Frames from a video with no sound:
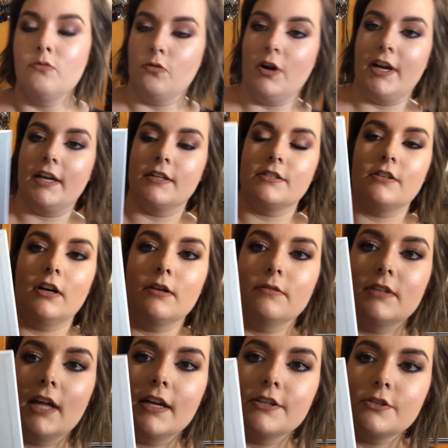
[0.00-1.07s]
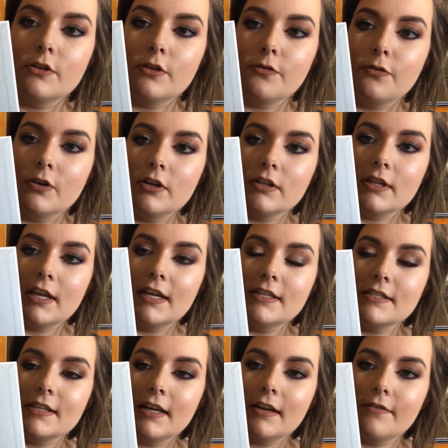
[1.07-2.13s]
Before I get started with that, so the
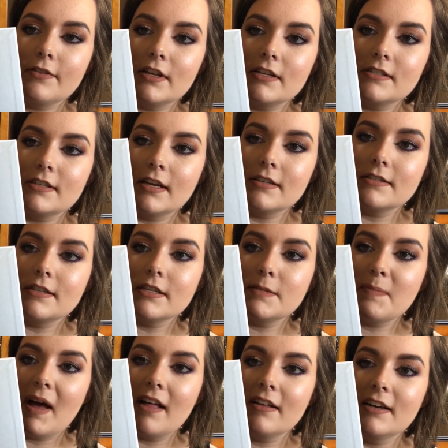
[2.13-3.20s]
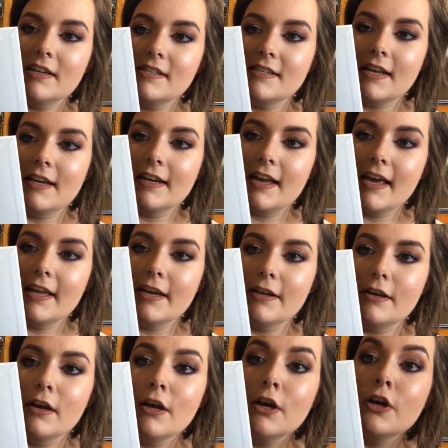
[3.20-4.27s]
inside of this says this palette is
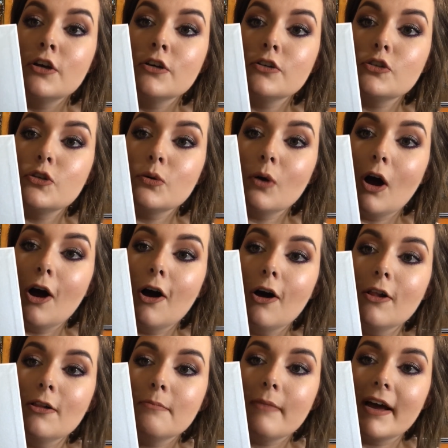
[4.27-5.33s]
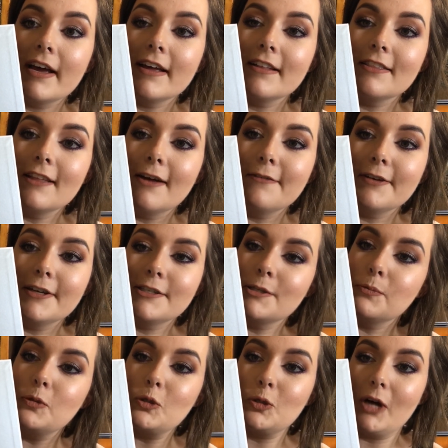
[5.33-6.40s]
dedicated to all my loving
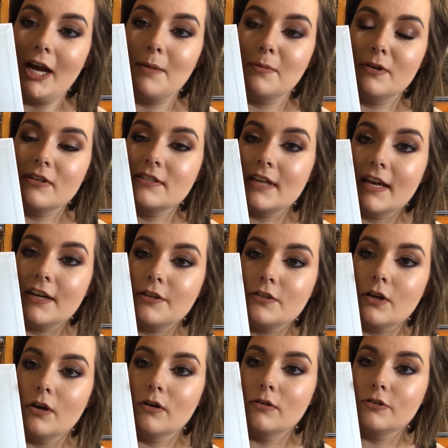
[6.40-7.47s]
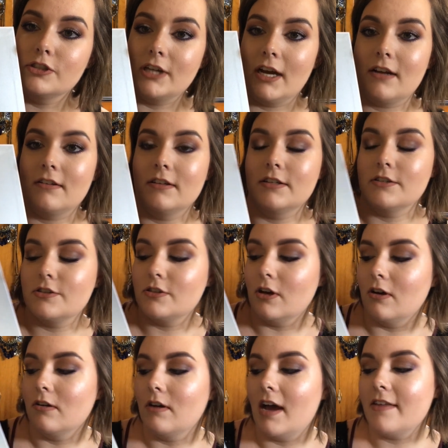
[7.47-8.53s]
subscribers, XO Jaclyn.
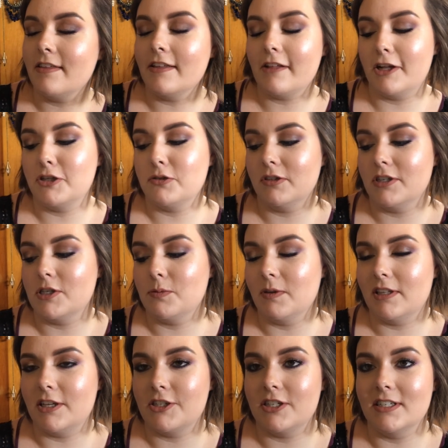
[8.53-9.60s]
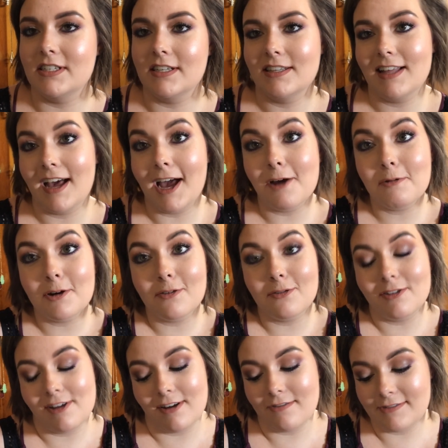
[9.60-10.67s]
So I think that's really sweet that she did that. I would have
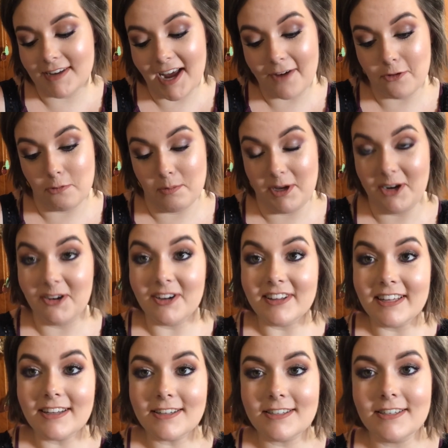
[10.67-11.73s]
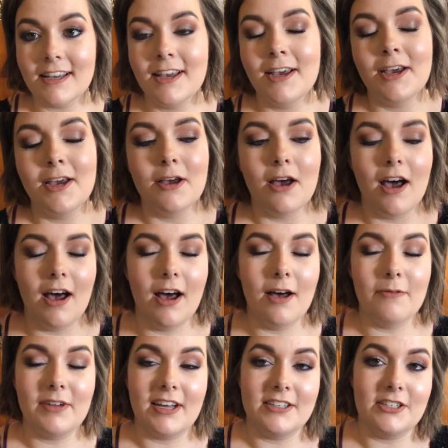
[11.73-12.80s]
loved to have a mirror in this,
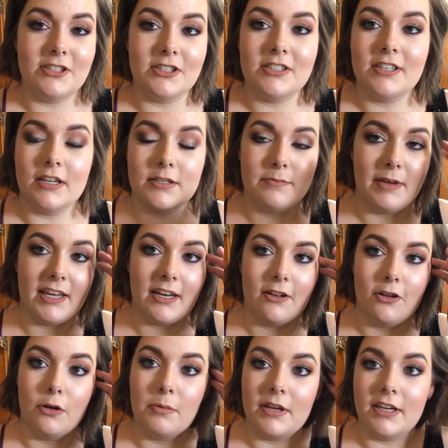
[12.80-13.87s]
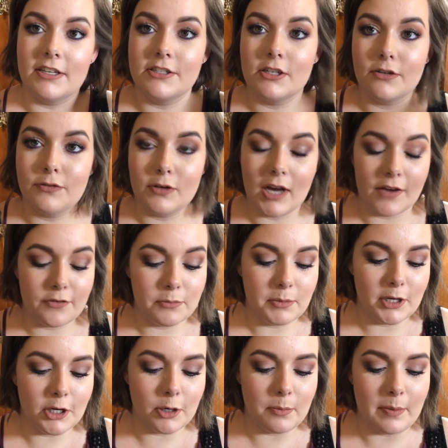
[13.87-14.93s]
because it just does make it a little bit easier if you have a
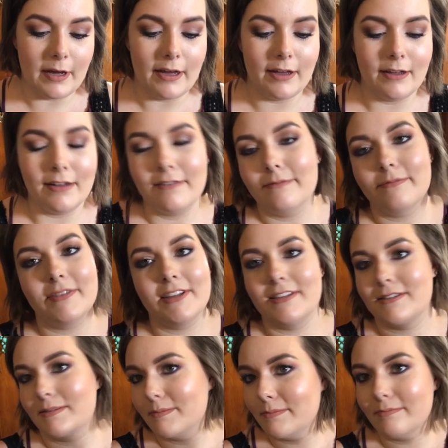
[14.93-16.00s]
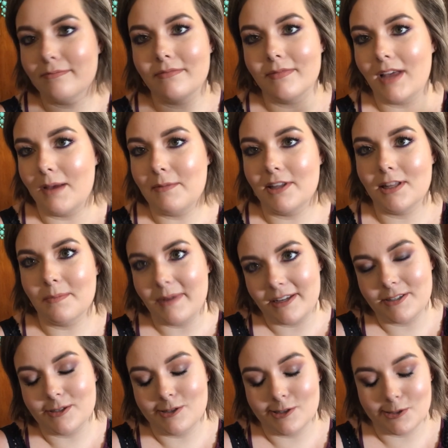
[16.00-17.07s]
mirror, but this, I mean, the
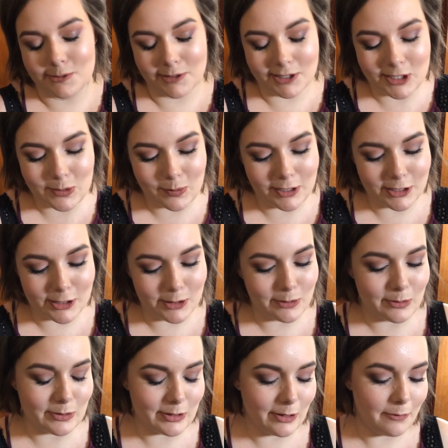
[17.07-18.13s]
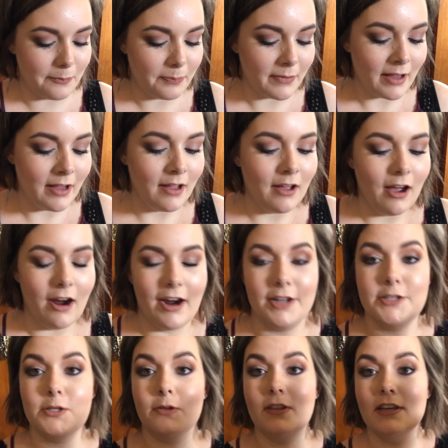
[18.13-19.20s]
message is really sweet too. So
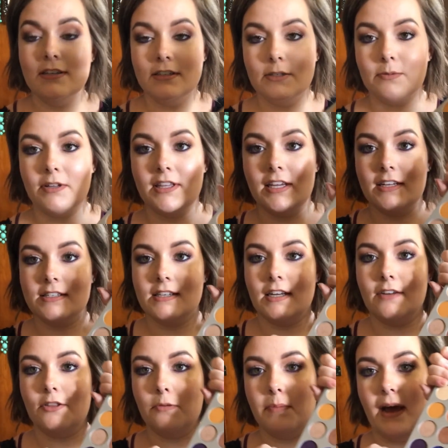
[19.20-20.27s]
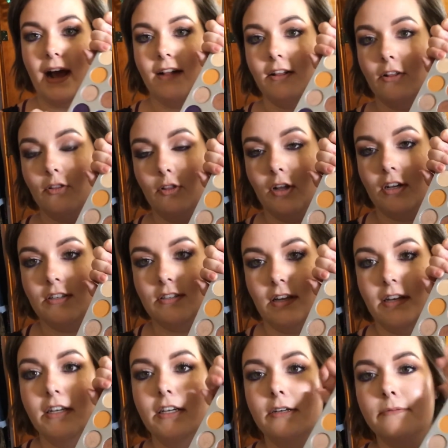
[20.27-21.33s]
alright, so this is what the inside of the palette looks
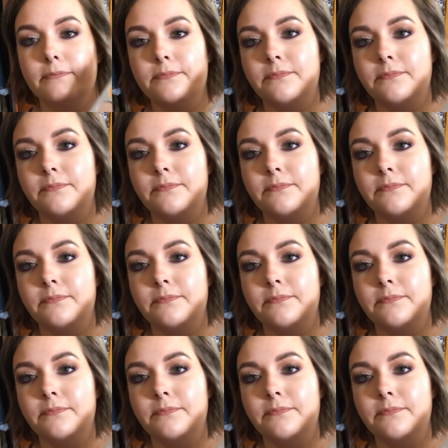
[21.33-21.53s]
like.